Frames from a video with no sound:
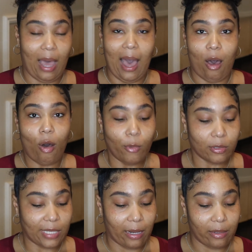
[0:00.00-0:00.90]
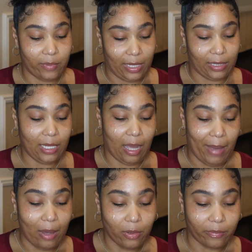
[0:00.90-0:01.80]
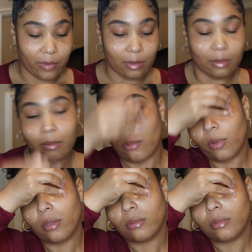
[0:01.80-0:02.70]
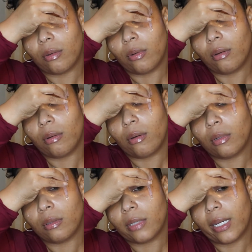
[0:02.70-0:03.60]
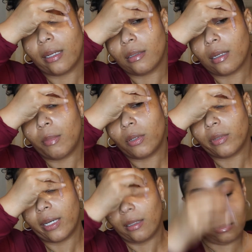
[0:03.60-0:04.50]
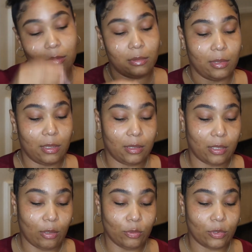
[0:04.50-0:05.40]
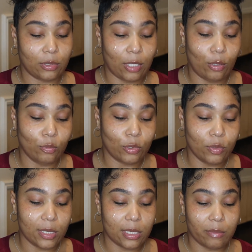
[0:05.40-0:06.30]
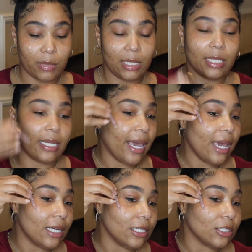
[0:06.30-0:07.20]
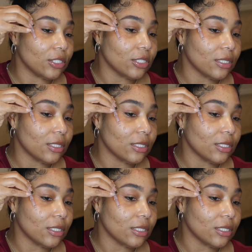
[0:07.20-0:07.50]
Almost out of it. I think I'm out of it. Hold on now. Come on now. Don't do this to me, Laneige.